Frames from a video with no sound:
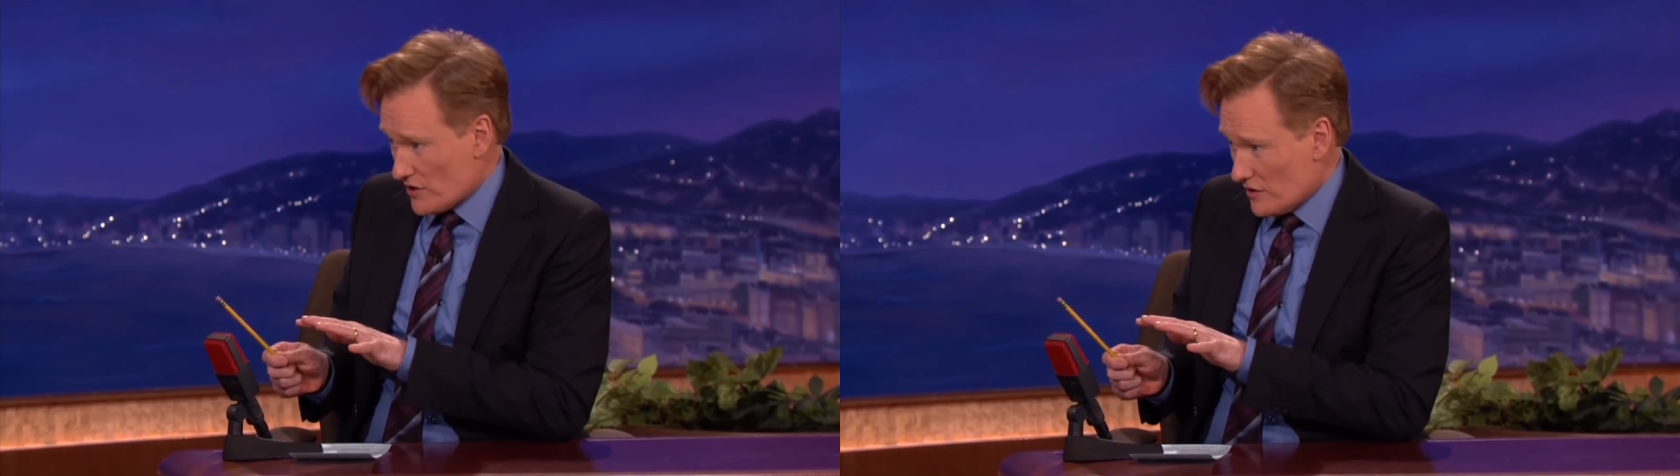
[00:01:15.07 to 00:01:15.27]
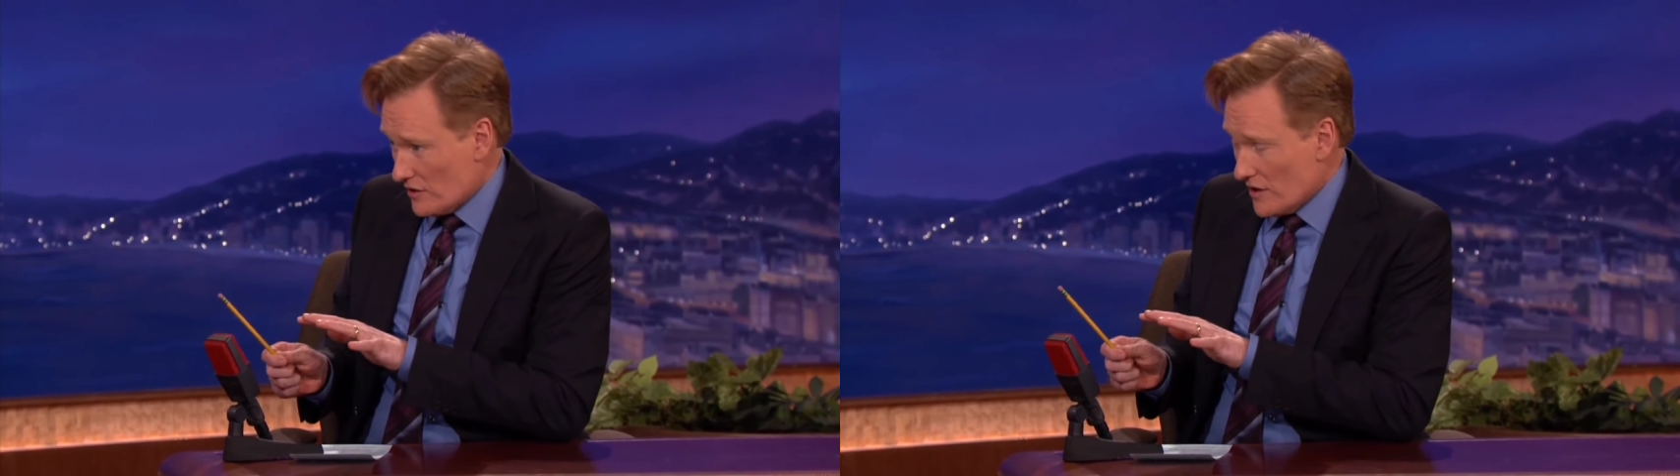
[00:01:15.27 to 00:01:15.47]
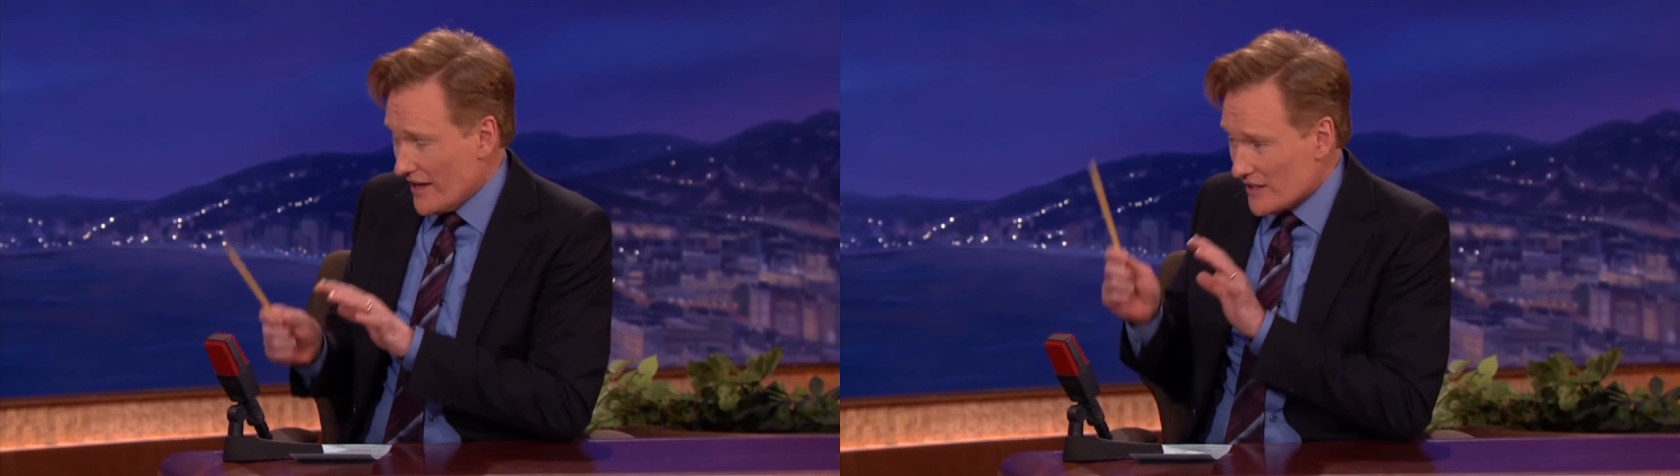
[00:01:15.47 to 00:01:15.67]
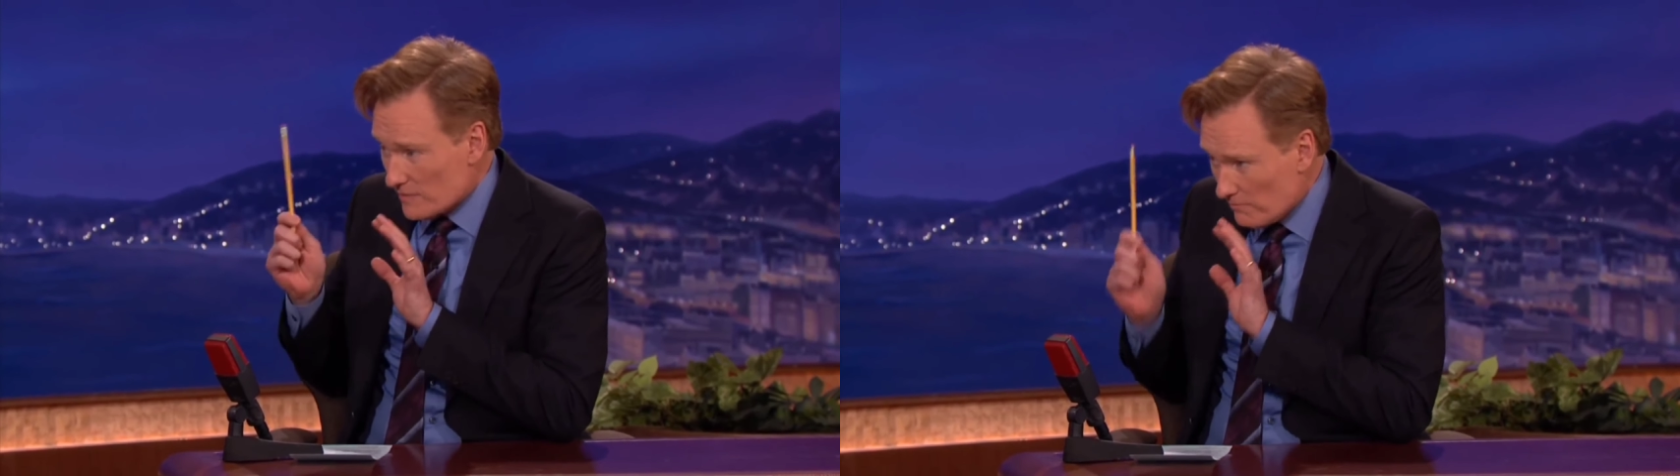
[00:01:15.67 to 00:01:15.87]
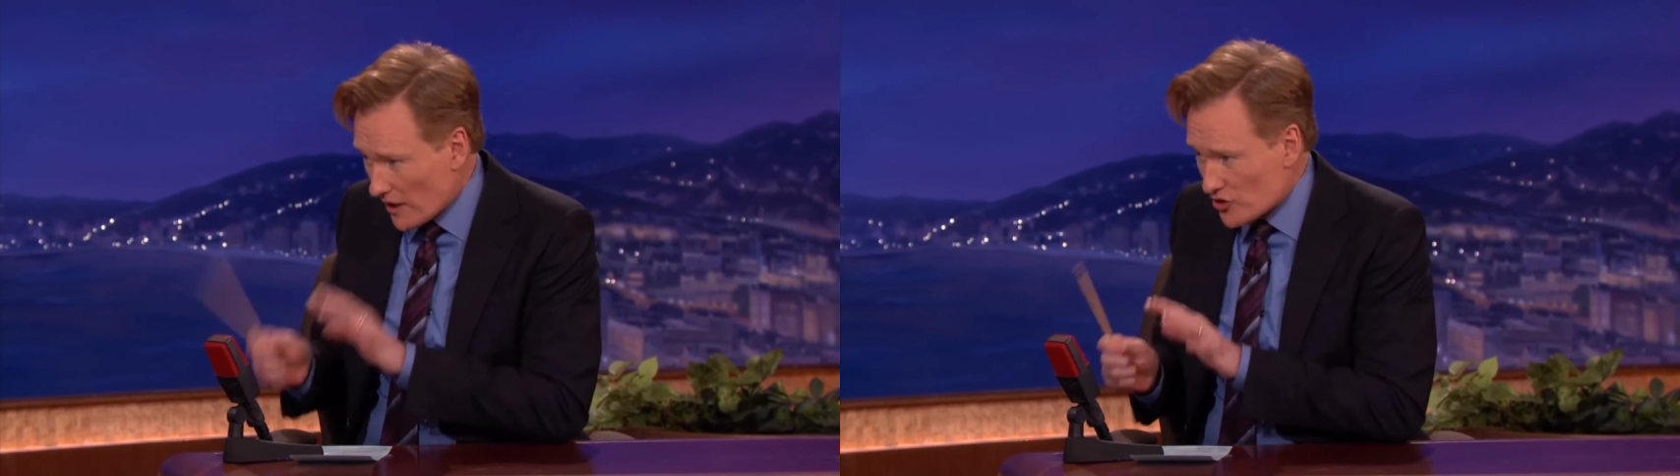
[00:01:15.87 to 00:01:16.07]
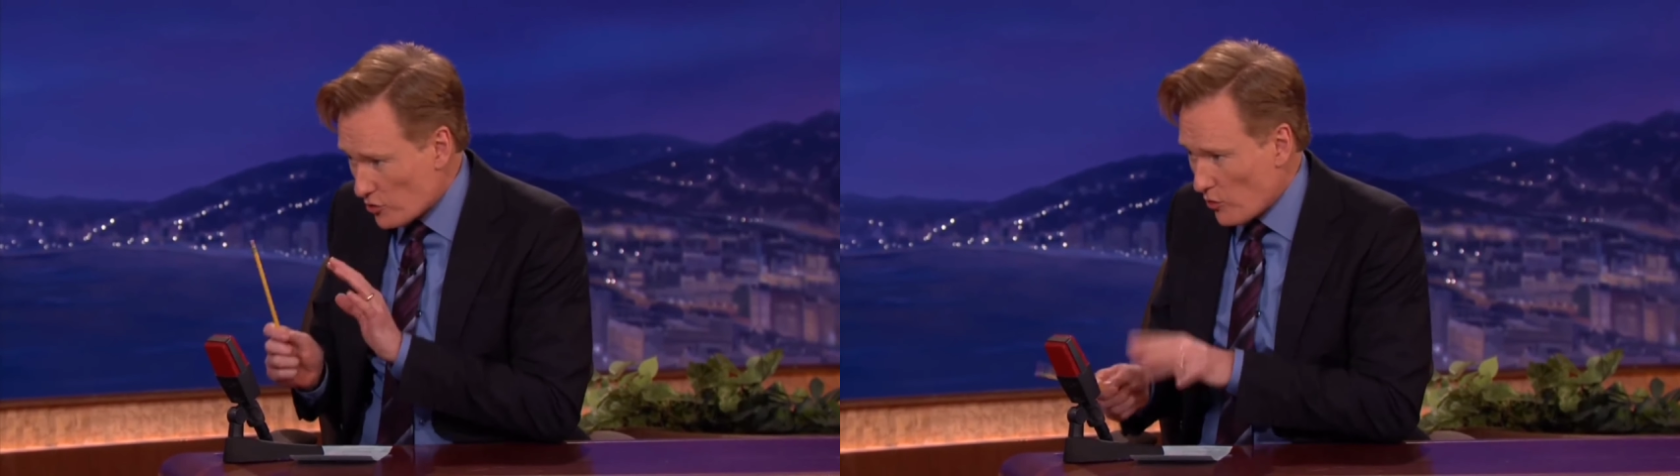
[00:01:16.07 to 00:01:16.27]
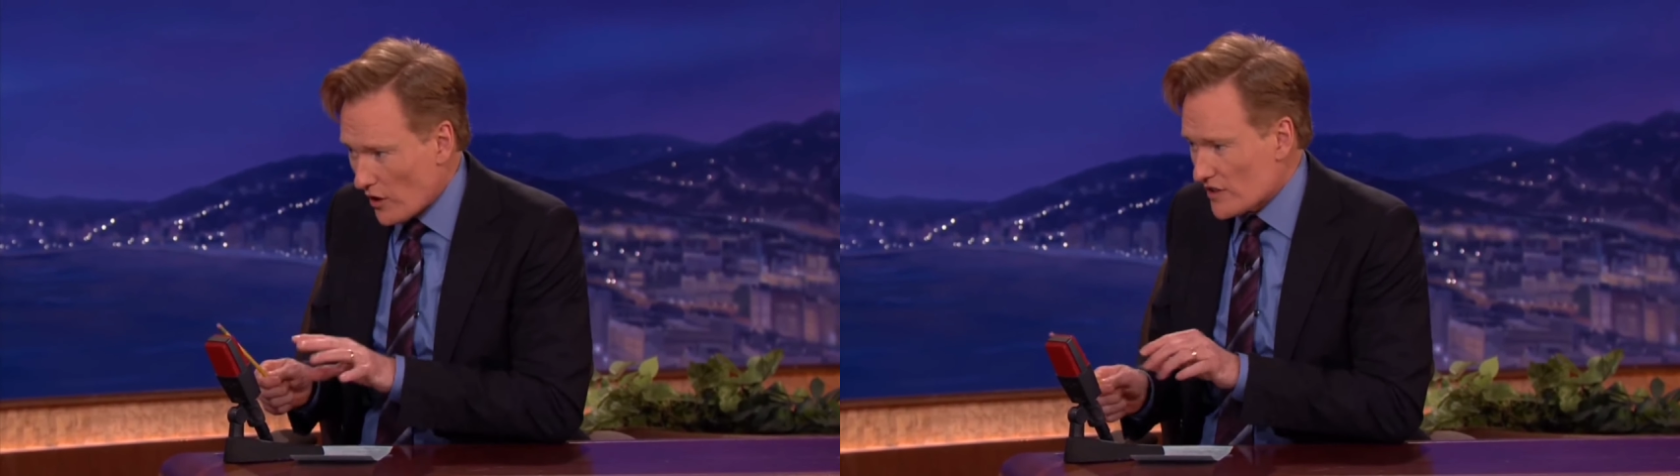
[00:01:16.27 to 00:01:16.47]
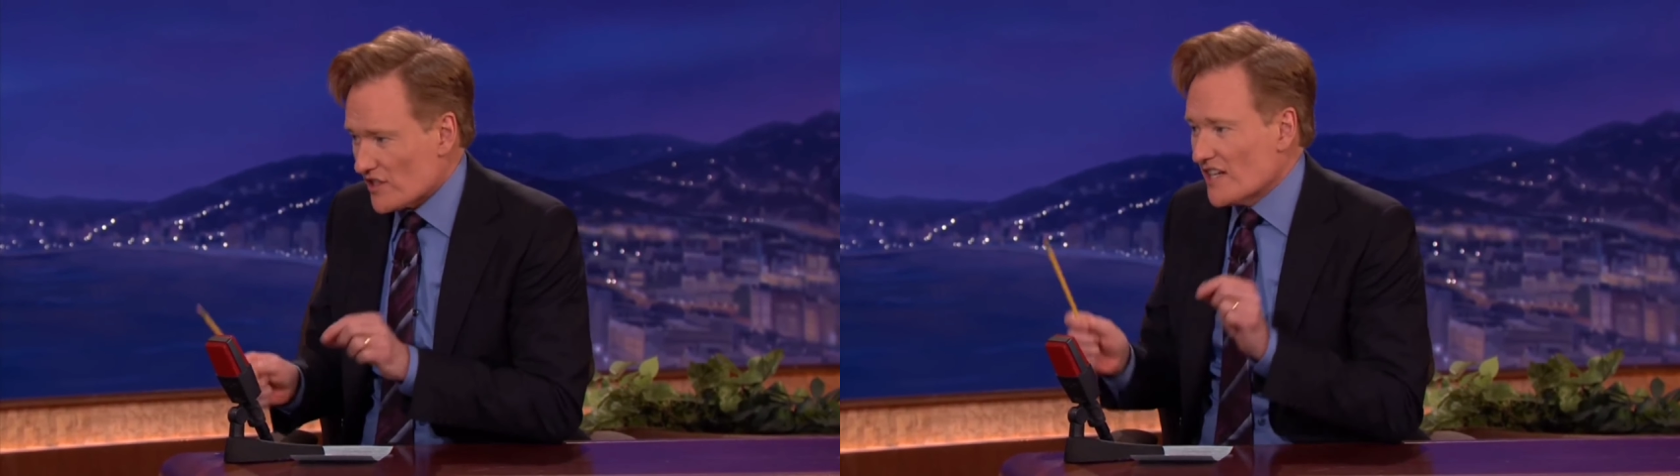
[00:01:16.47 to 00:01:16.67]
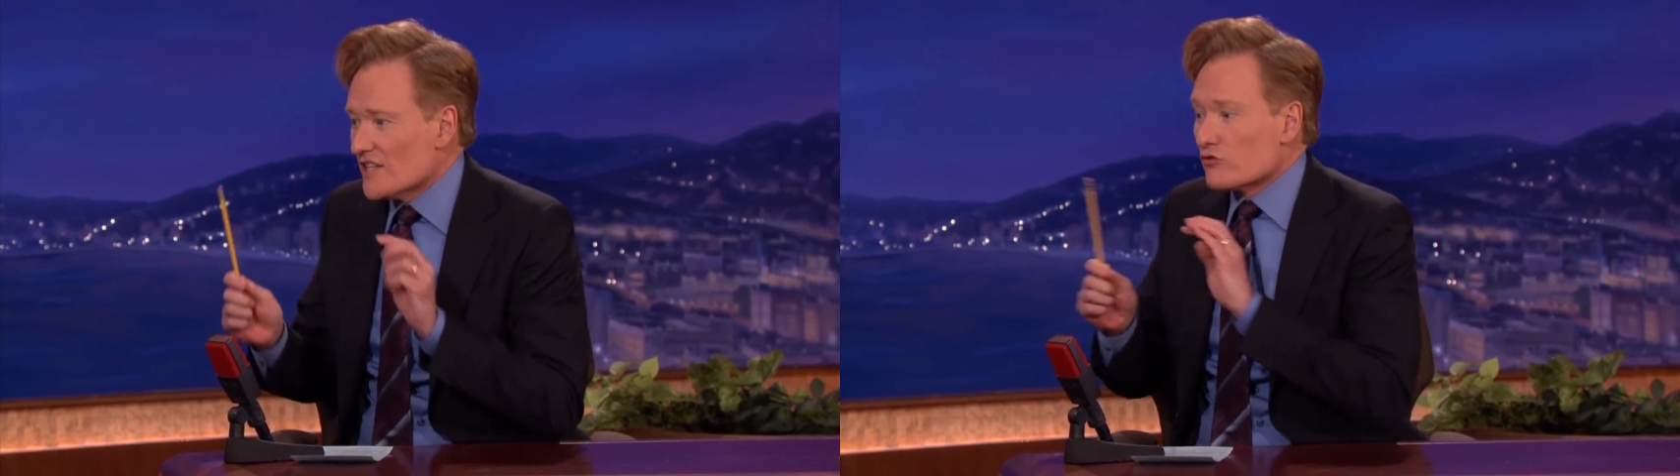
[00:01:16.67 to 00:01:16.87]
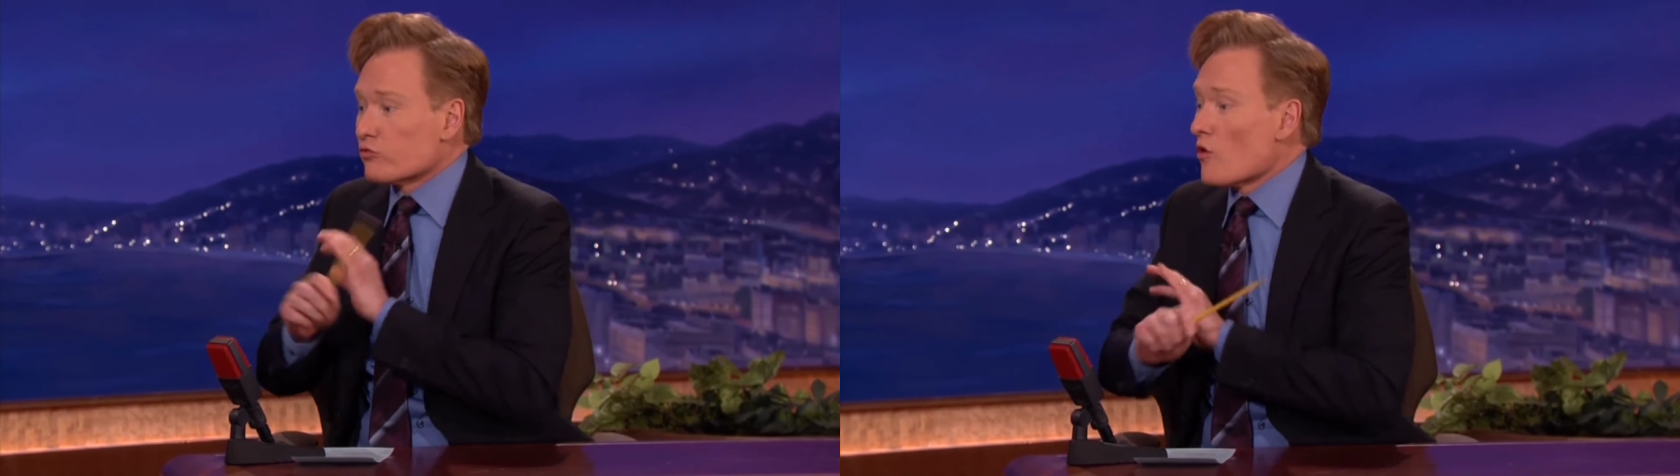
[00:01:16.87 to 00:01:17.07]
Okay. Is much worse.
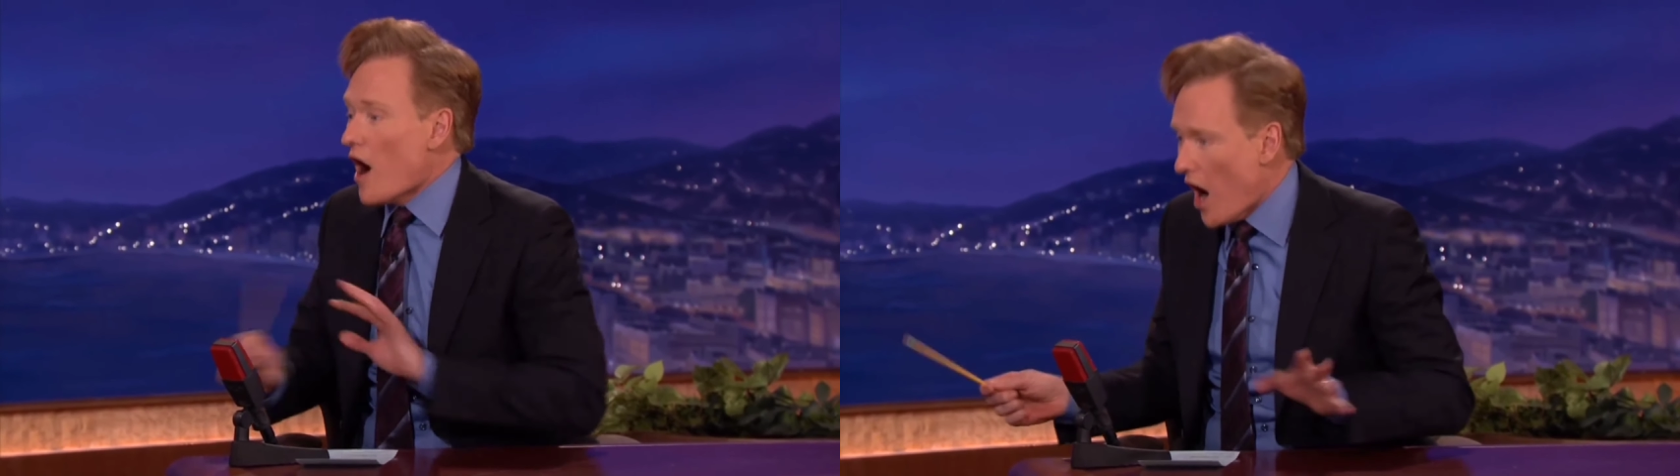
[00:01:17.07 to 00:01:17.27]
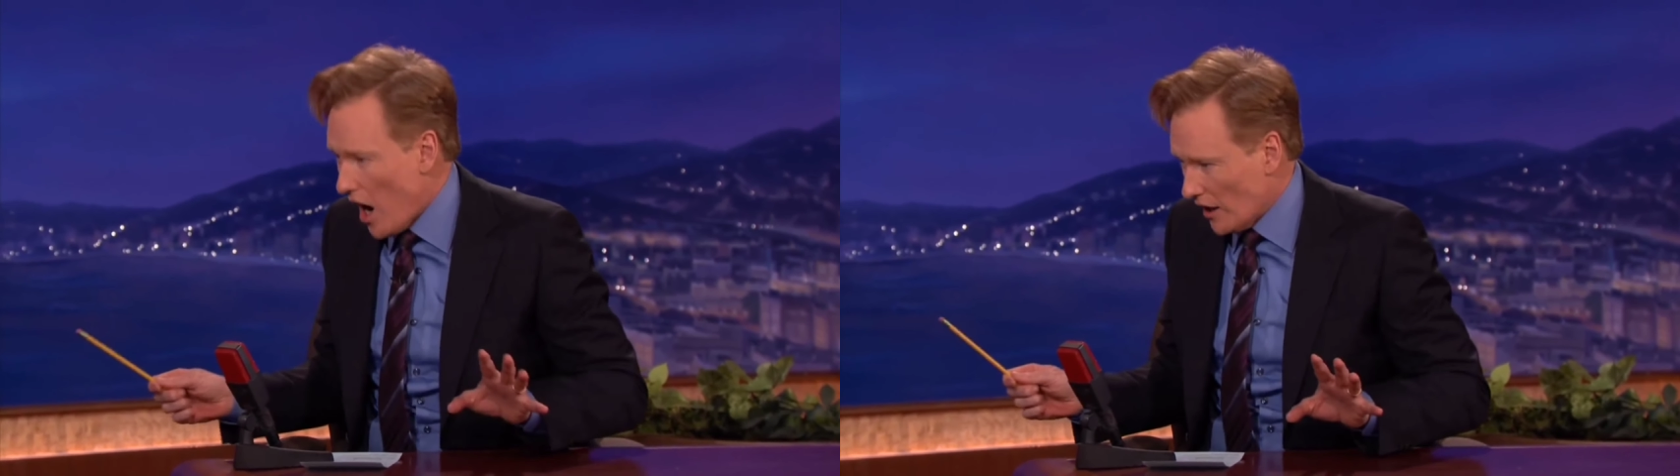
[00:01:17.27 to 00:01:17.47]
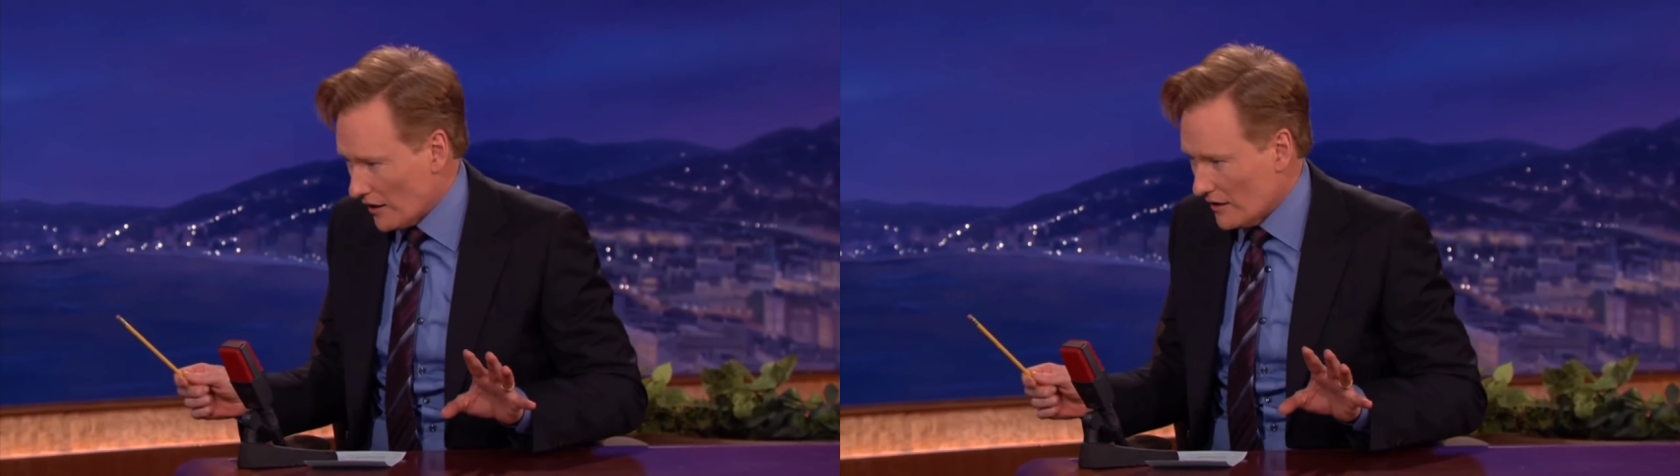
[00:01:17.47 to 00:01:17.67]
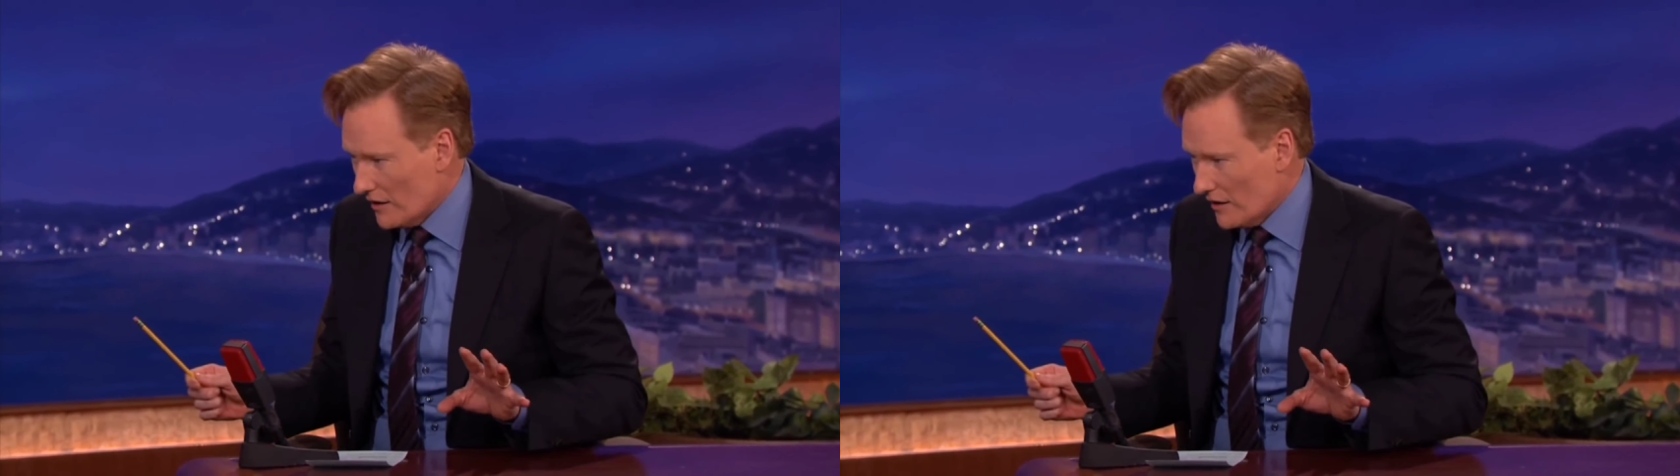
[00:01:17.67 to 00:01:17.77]
Okay. He's wrong.